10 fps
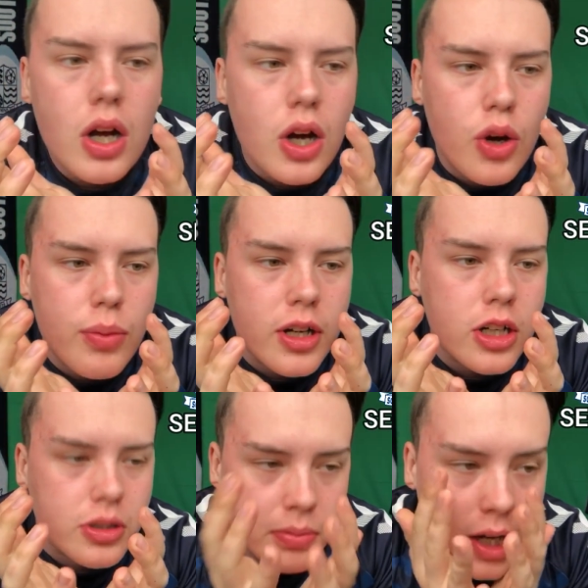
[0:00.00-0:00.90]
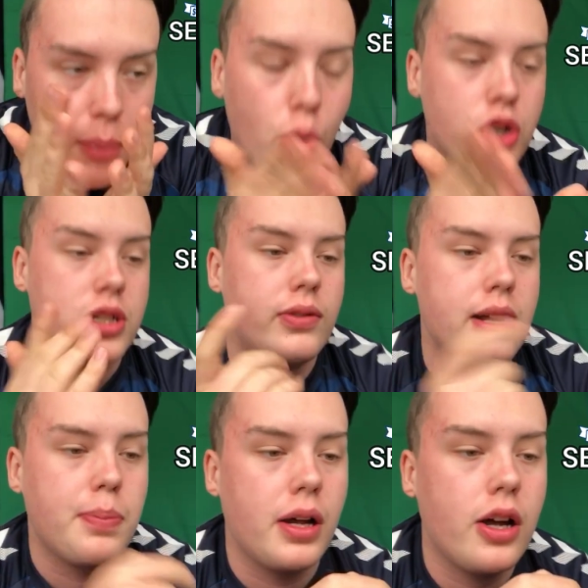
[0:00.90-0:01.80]
Oh my god. I'm watching the
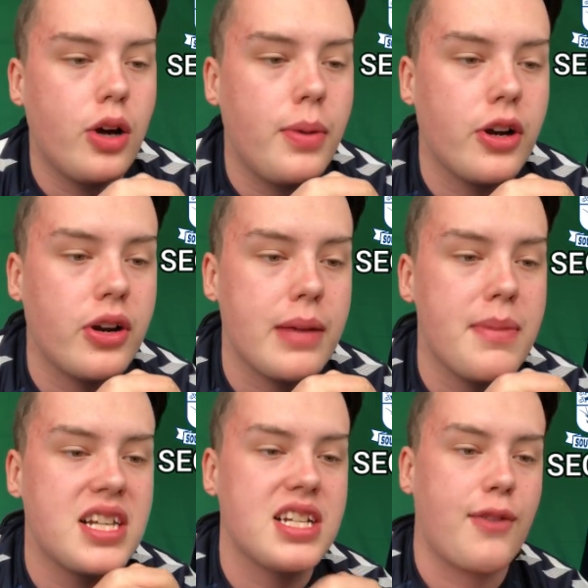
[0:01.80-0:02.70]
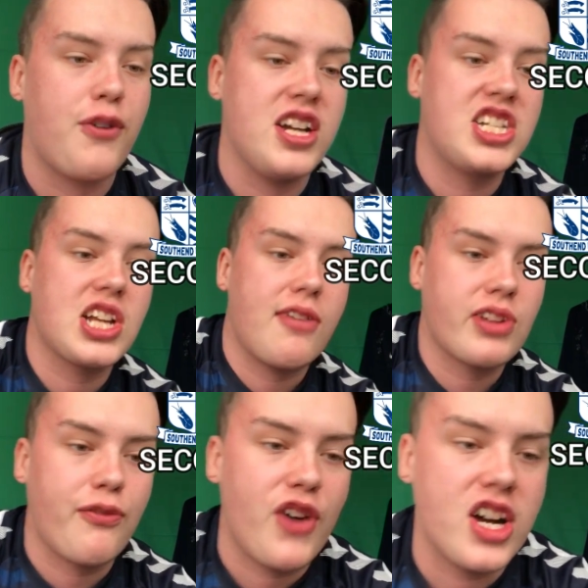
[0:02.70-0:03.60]
replay. Oh my god. He misses the he scuffs
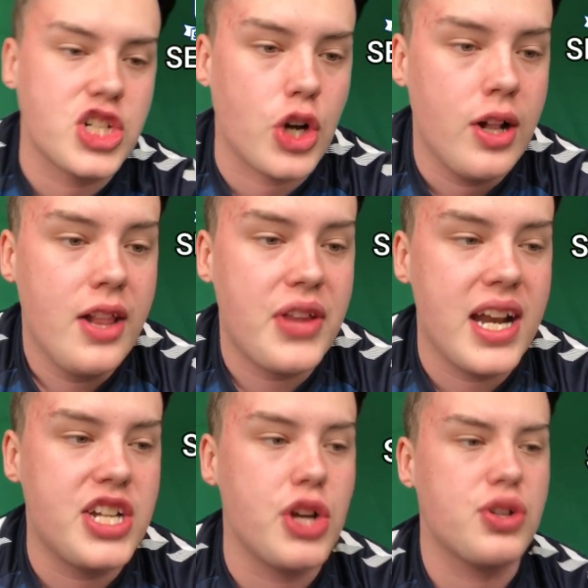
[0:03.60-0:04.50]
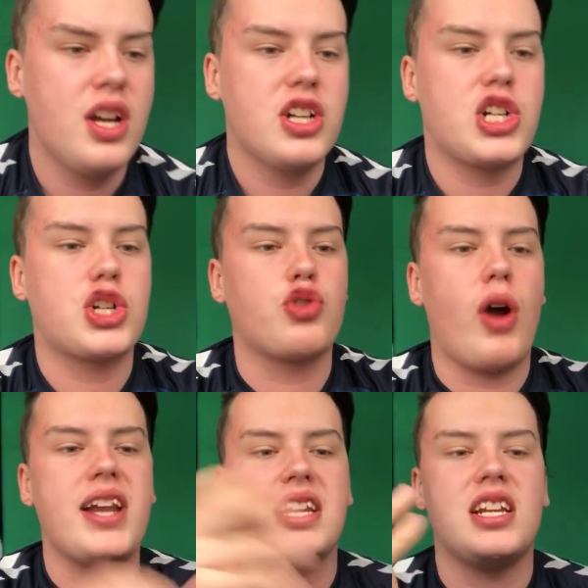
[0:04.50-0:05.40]
the first shot. Then he shoots
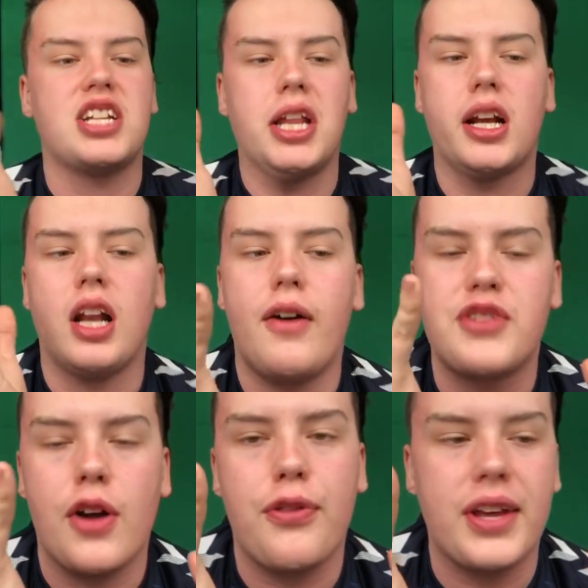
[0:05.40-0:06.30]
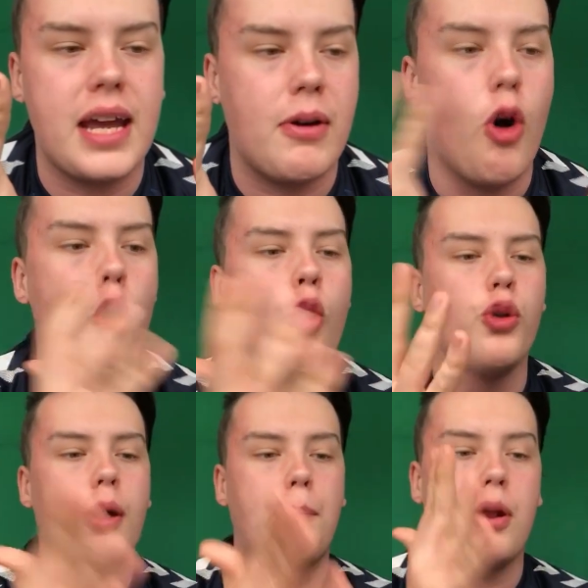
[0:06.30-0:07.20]
straight into the gloves of the keeper.
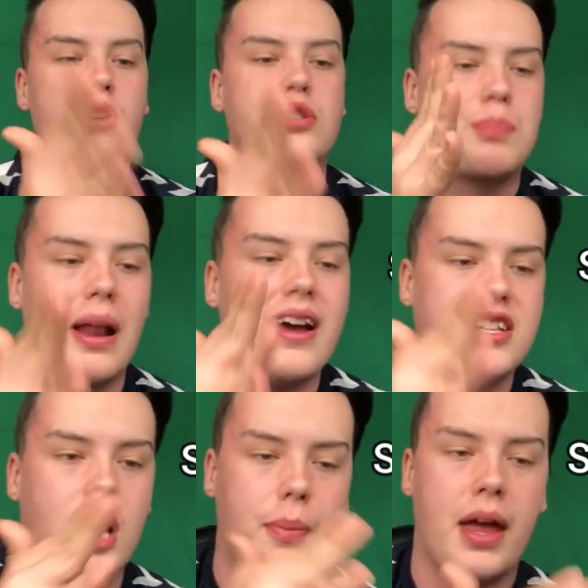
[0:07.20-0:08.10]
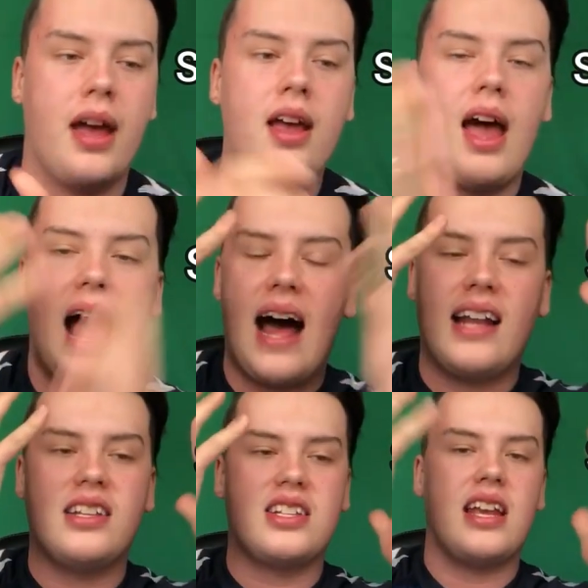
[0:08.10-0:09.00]
All the Blues players up there.
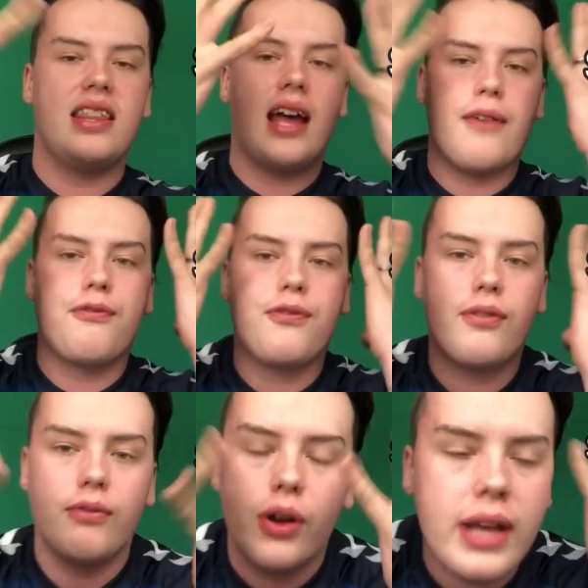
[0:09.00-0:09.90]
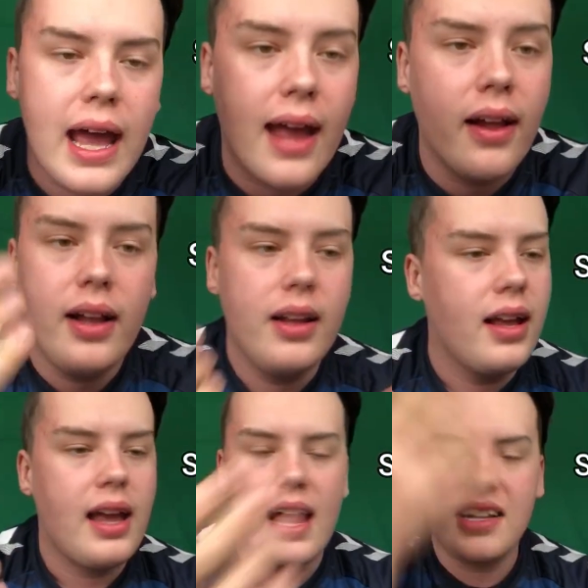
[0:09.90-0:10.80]
Hands in their, well, yeah.
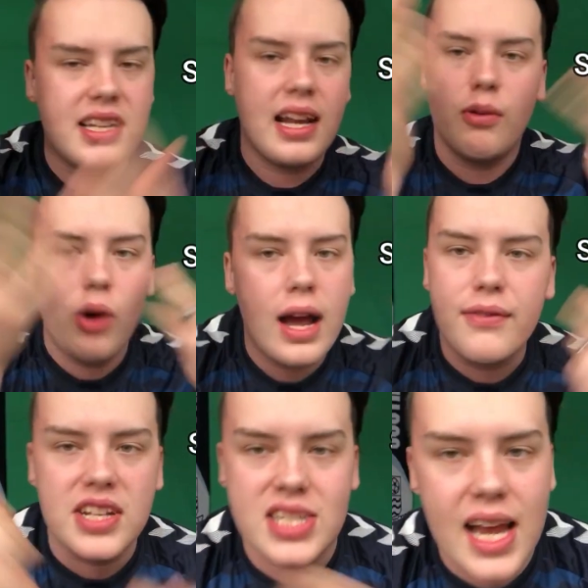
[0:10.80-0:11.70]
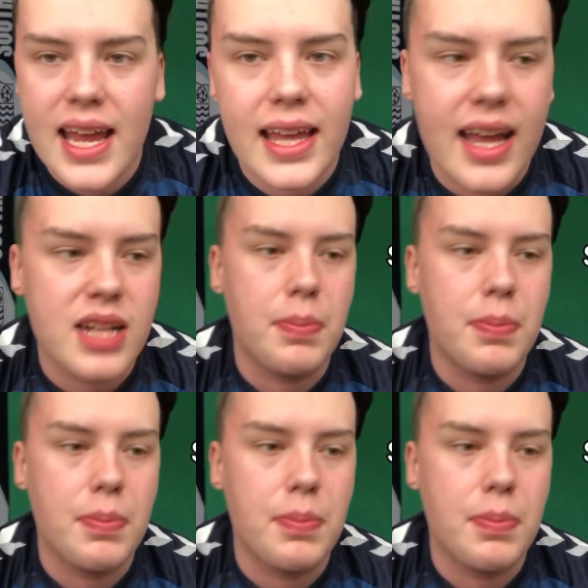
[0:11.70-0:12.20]
Heads in hand. Whatever the saying is.